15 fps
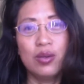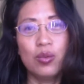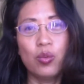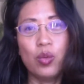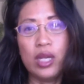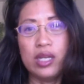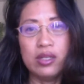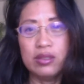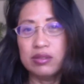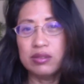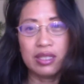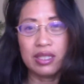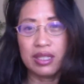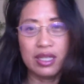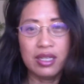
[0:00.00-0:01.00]
we don't
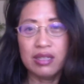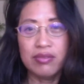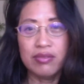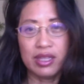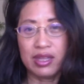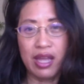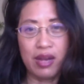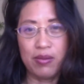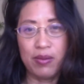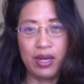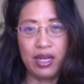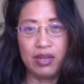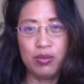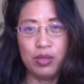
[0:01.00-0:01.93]
think of it that way.